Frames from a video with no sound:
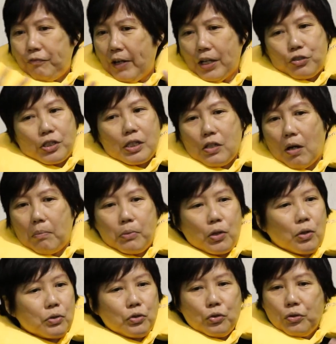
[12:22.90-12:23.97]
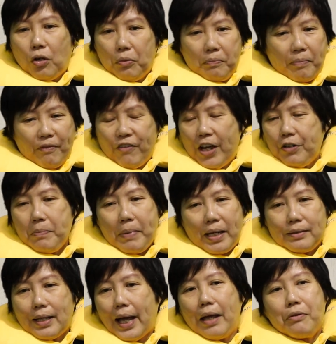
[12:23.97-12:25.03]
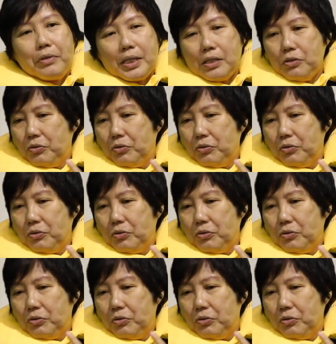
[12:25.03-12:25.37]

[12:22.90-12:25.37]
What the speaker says: fracture your bone, you got very bad diarrhea,